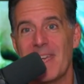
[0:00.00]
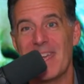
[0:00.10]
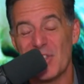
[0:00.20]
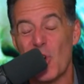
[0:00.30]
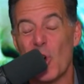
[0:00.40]

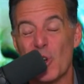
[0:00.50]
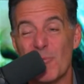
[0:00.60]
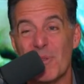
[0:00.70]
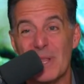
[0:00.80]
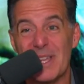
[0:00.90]
it's hard to
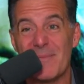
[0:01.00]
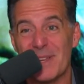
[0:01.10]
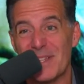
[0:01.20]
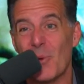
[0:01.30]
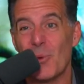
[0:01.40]
believe
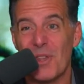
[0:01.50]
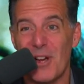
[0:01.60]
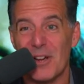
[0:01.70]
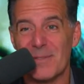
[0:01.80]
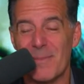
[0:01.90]
because the whole
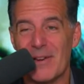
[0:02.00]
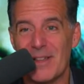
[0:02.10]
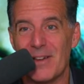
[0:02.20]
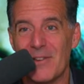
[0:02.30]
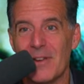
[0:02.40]
dog bounty
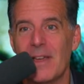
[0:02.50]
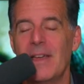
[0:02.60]
hunter,